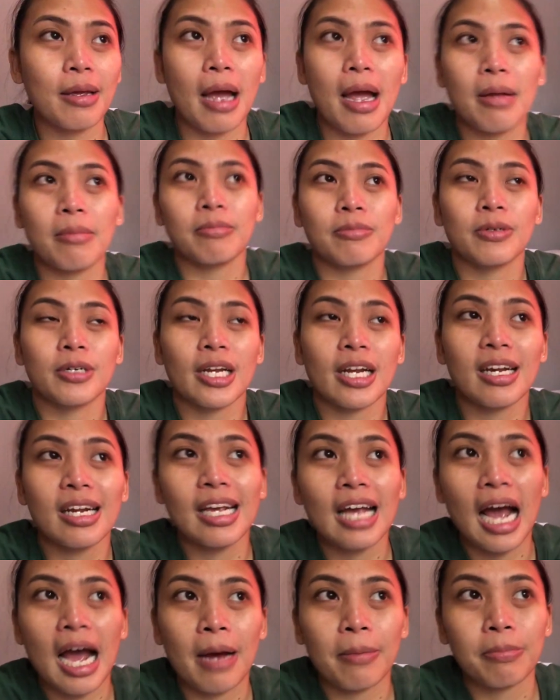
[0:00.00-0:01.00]
I'm
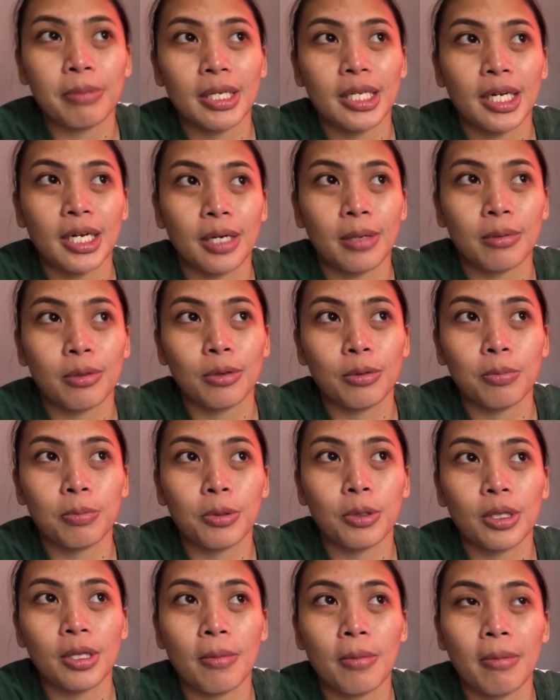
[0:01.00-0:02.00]
really happy now yung
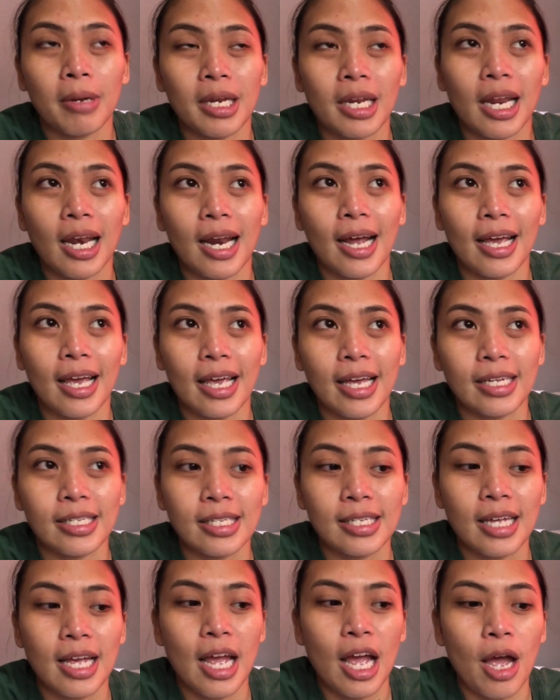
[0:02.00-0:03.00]
BEAUTYMNL
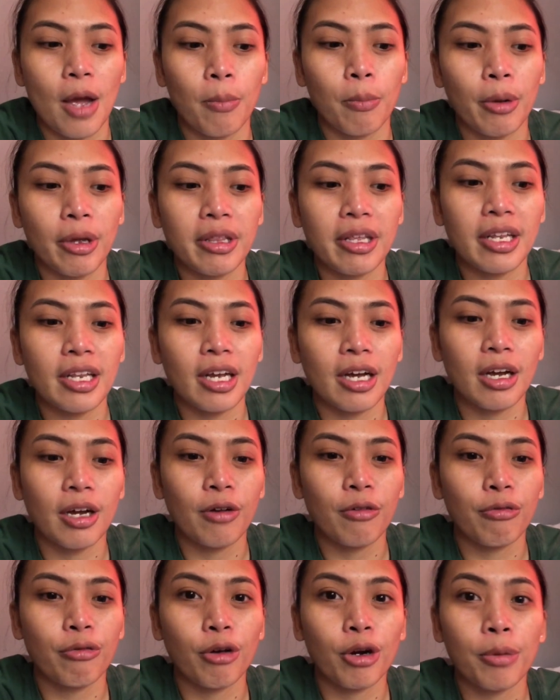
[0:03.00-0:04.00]
is pwede
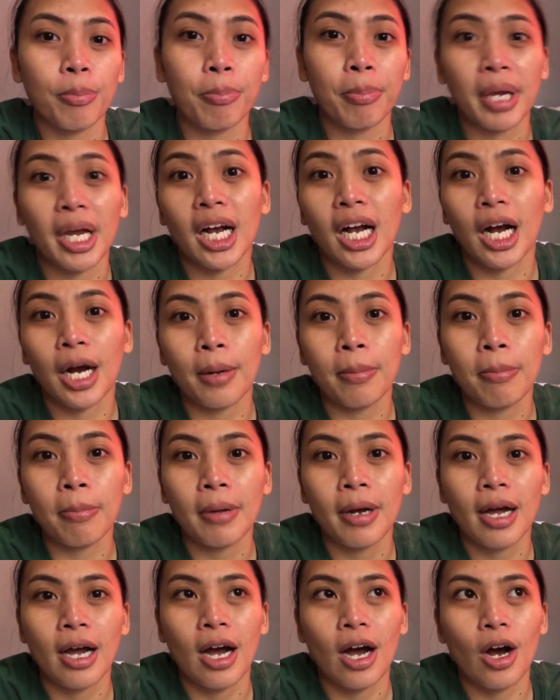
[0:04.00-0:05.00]
nang for pickup
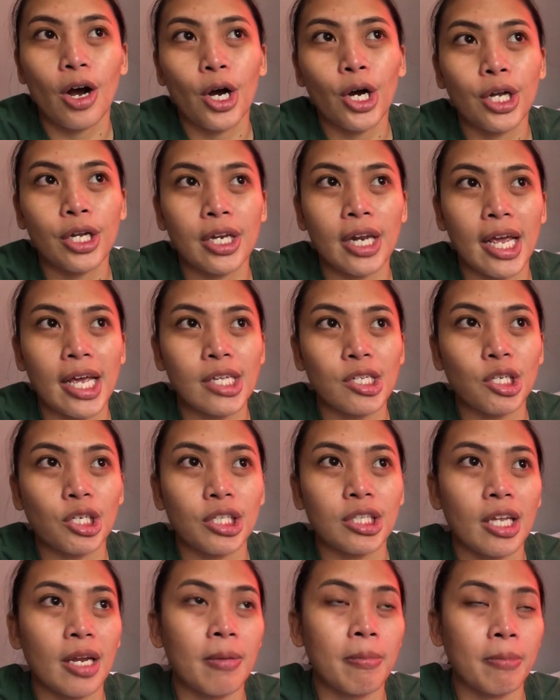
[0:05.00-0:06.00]
on a
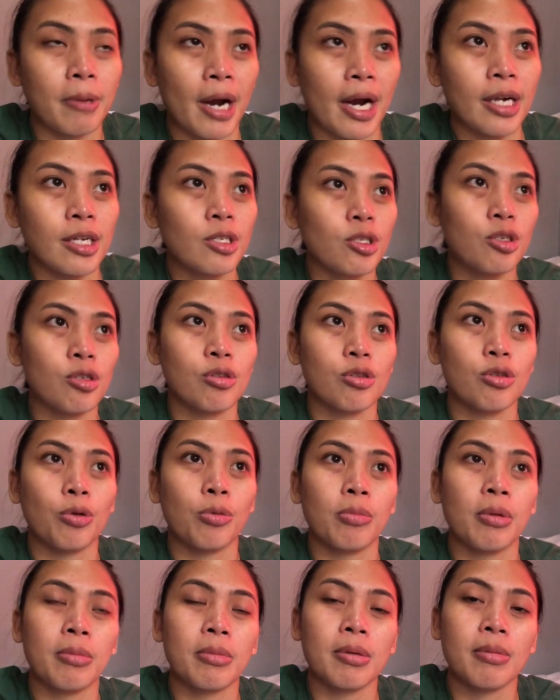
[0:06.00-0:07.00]
certain branch.
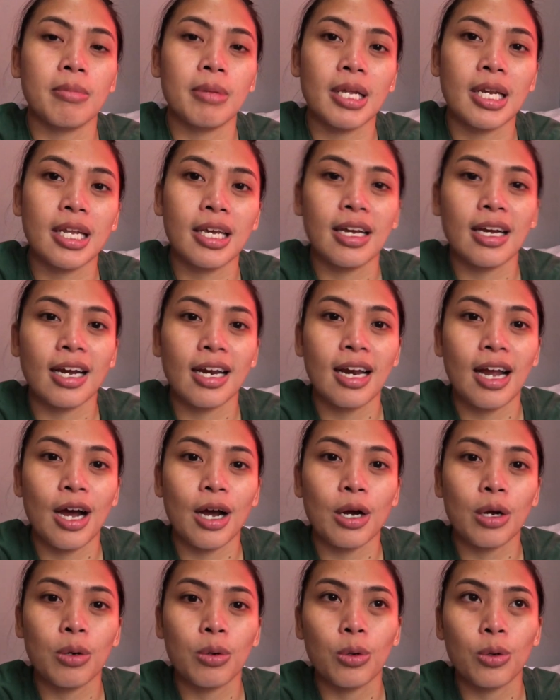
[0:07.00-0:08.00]
So mamimili ka
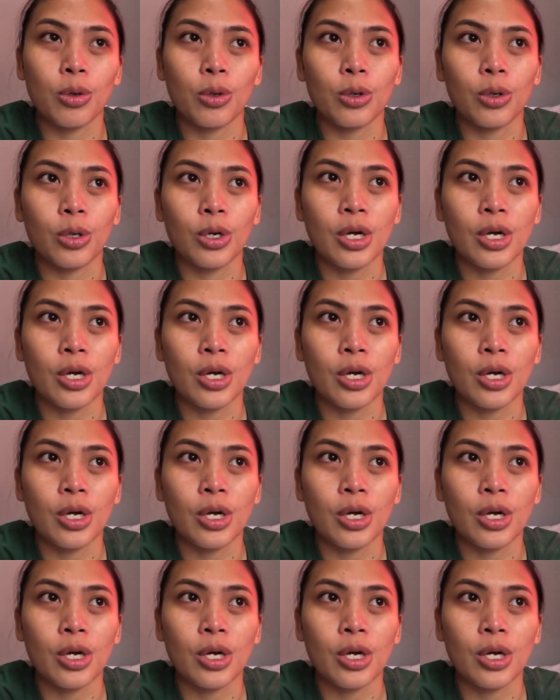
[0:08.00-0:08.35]
lang kung